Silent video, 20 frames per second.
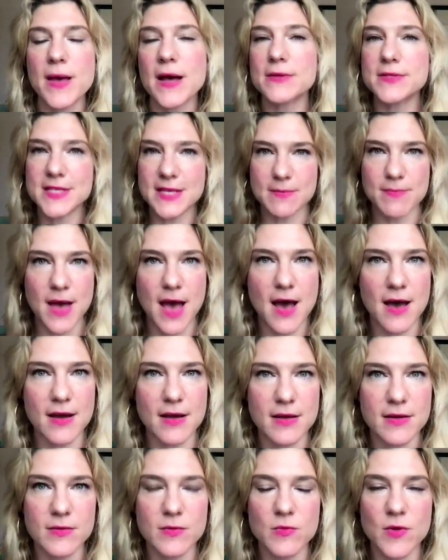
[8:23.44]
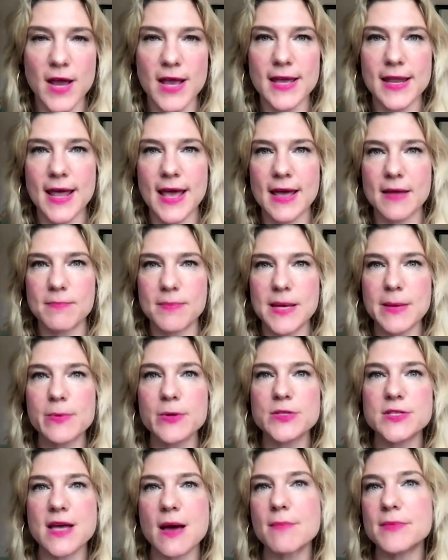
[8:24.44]
bouncing back, right? And
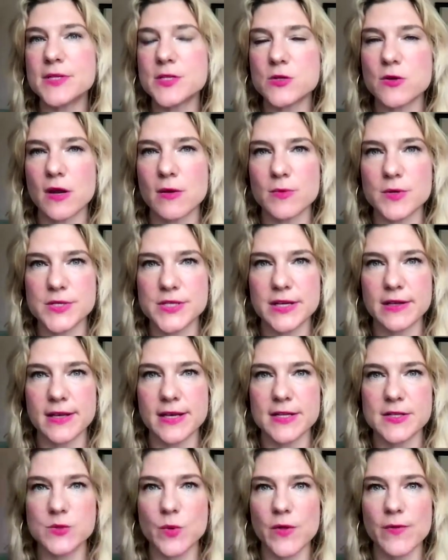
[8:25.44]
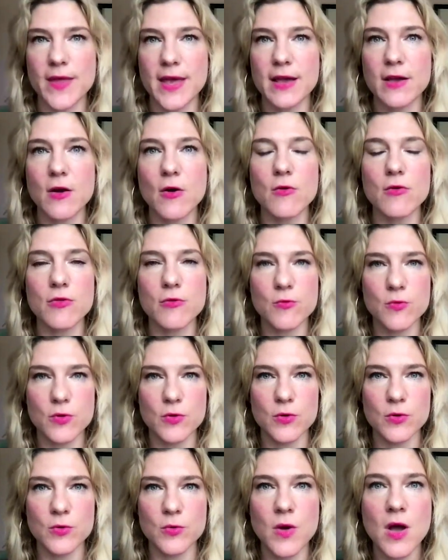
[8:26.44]
people demonstrate resilience when they go
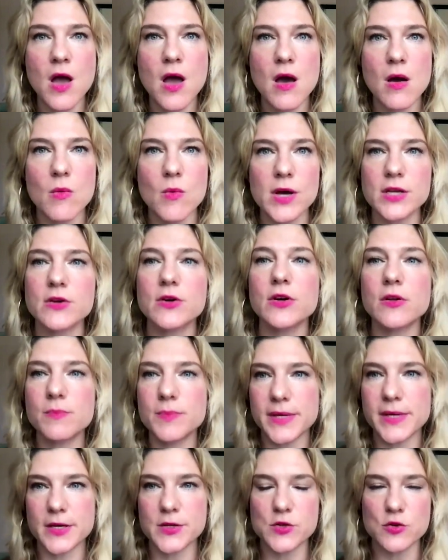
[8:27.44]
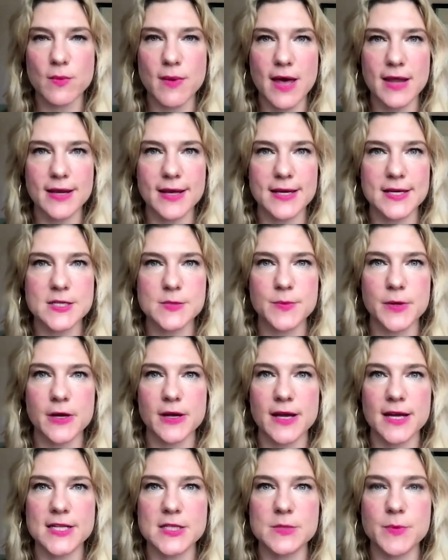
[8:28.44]
through what could be a traumatic
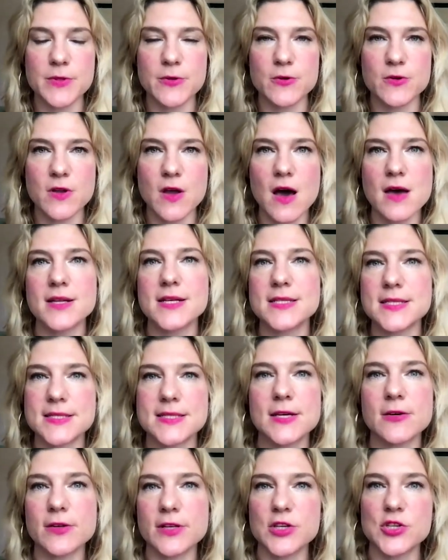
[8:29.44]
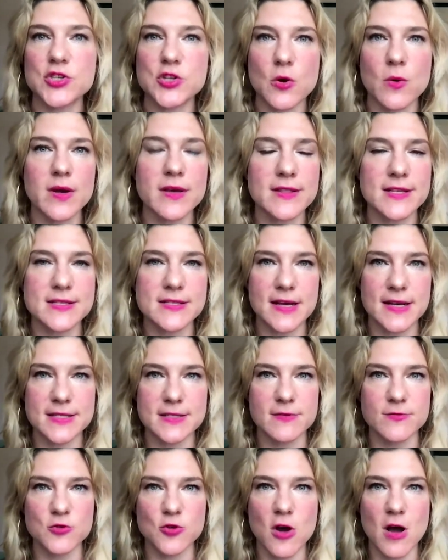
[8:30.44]
experience, but they're not necessarily showing the
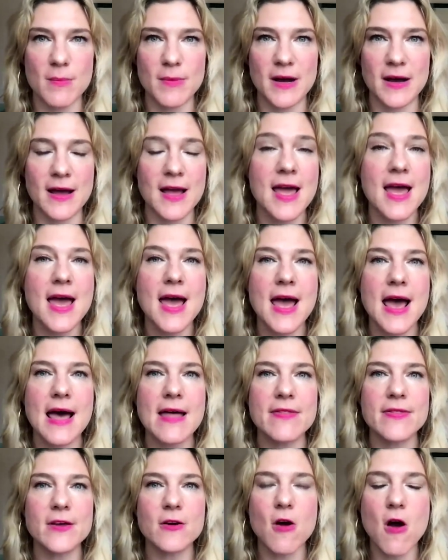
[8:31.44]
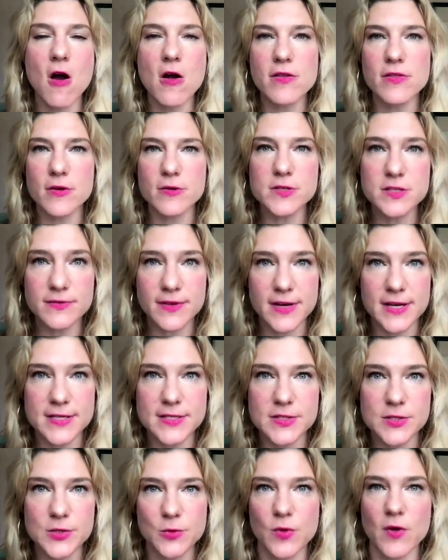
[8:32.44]
signs of trauma. And there are those of
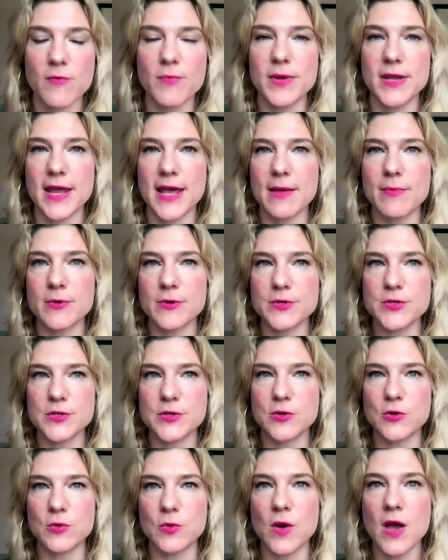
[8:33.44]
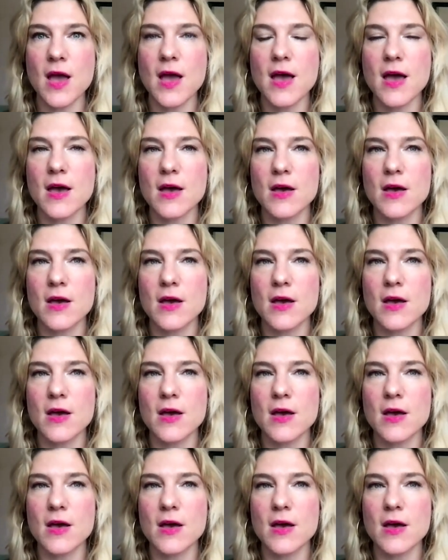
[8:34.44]
us who have been able to,